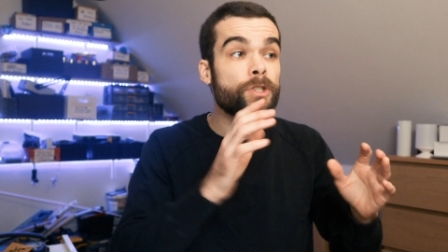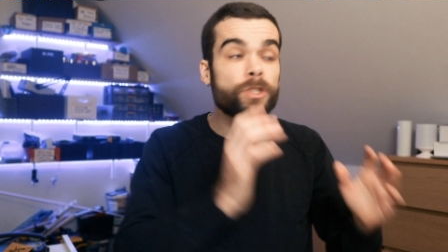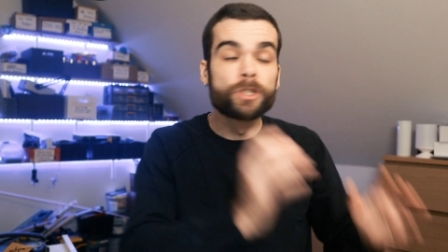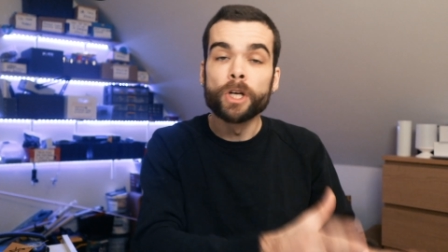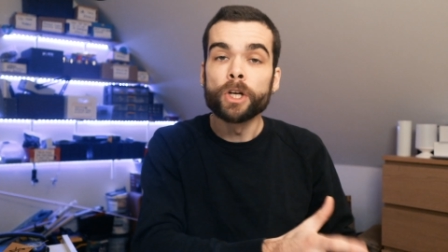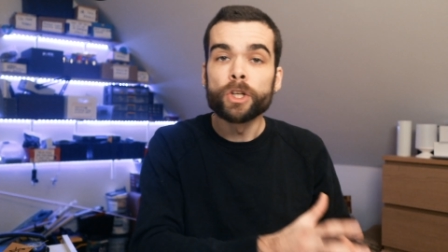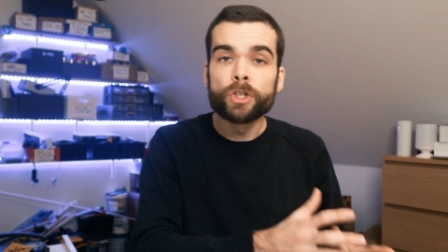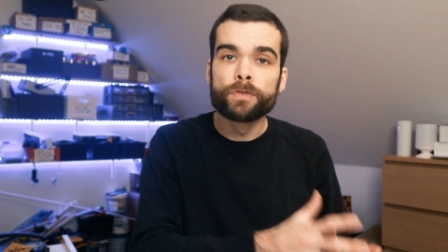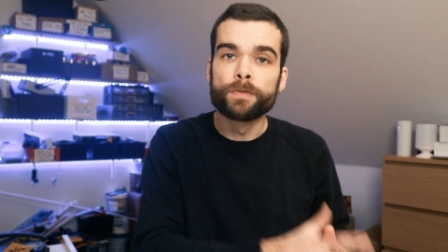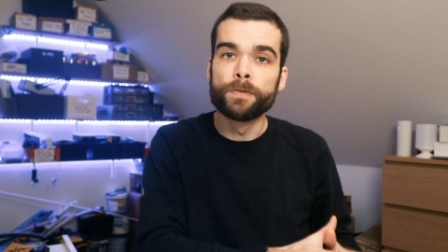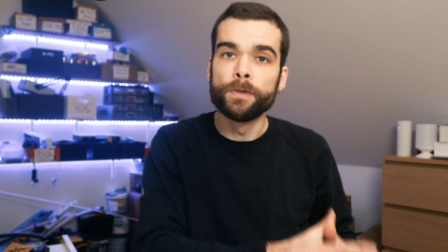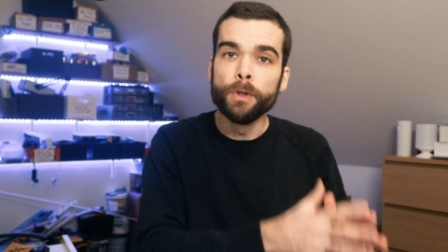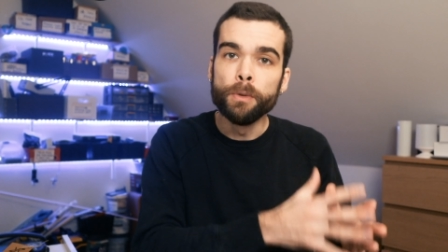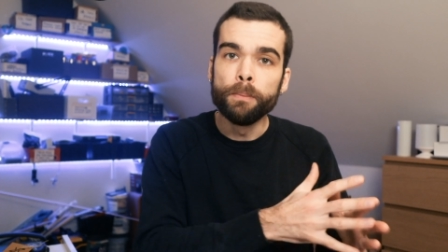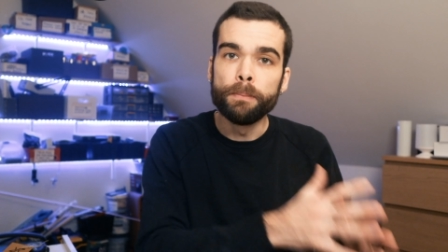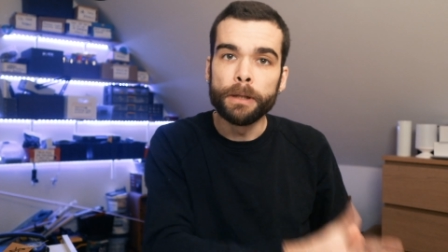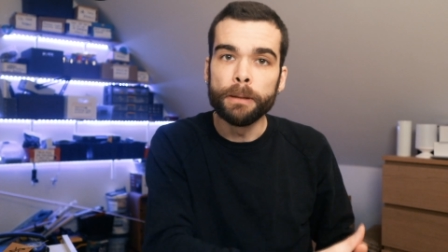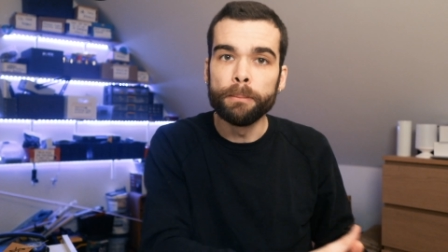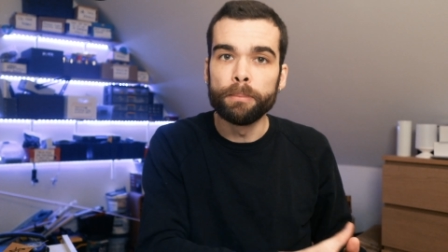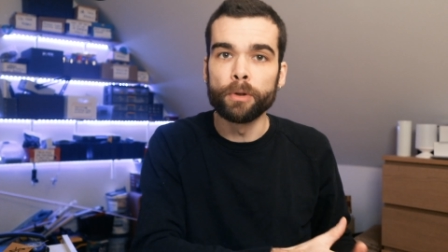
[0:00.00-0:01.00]
such few
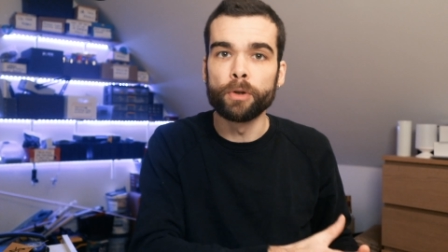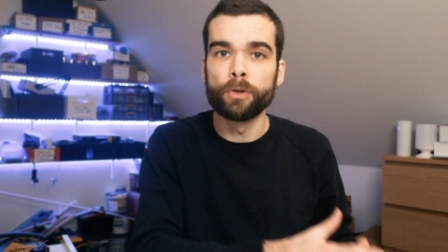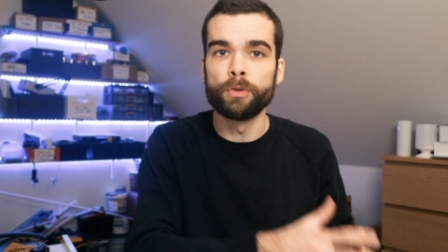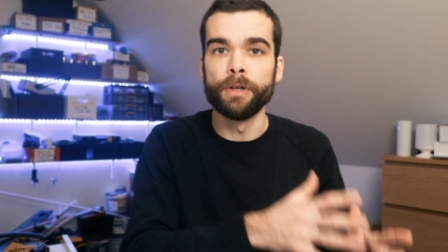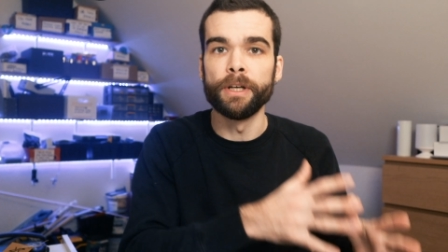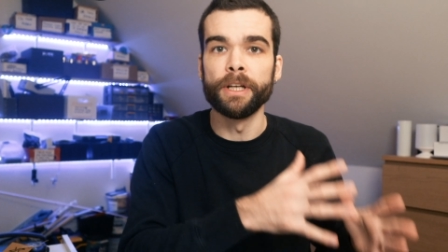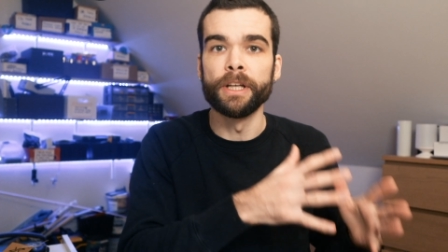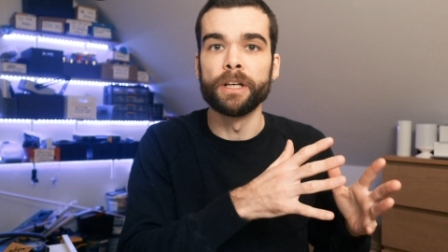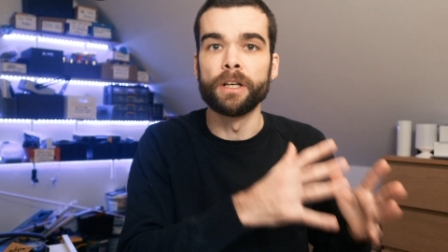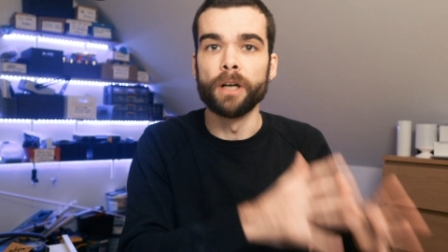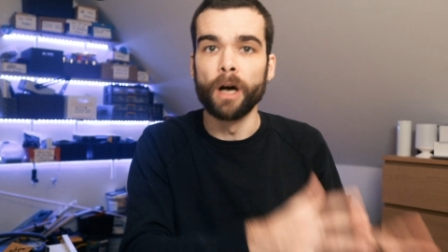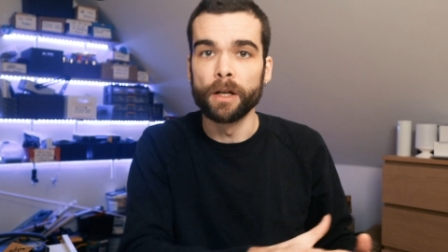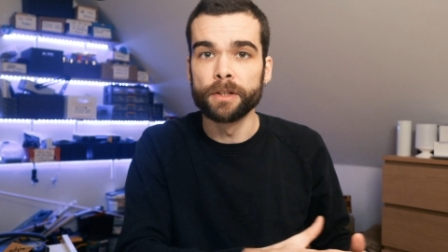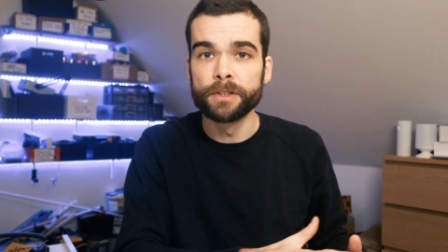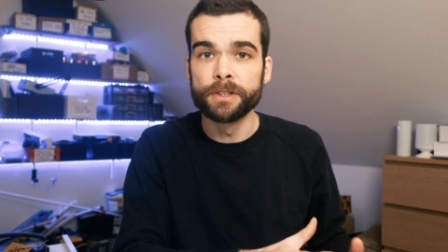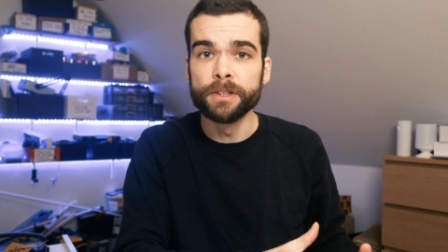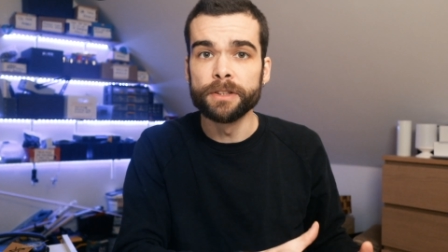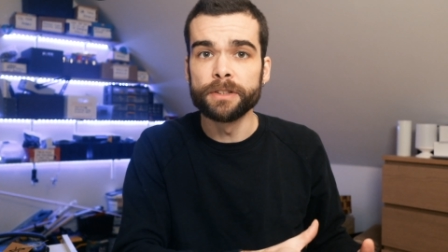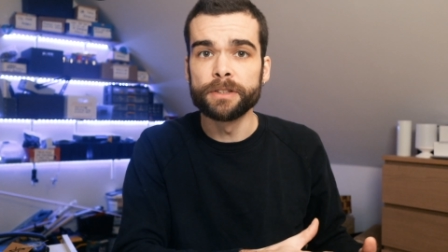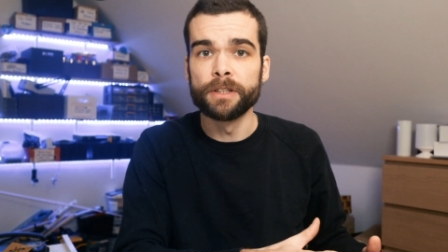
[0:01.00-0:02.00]
people creating
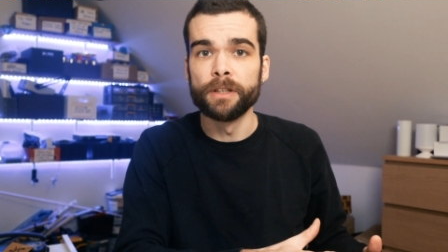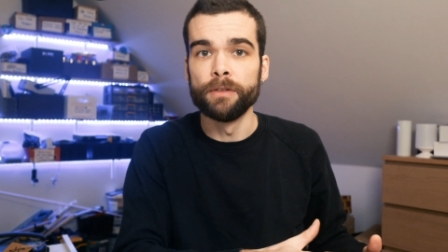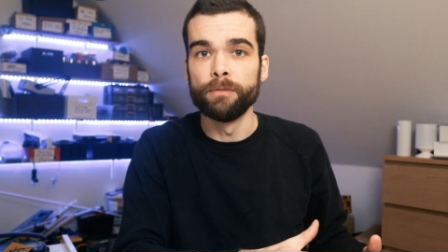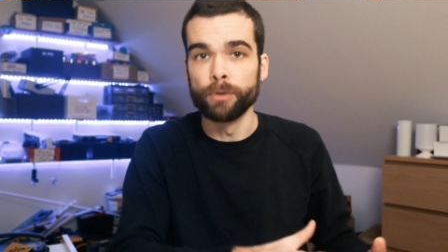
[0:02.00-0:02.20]
content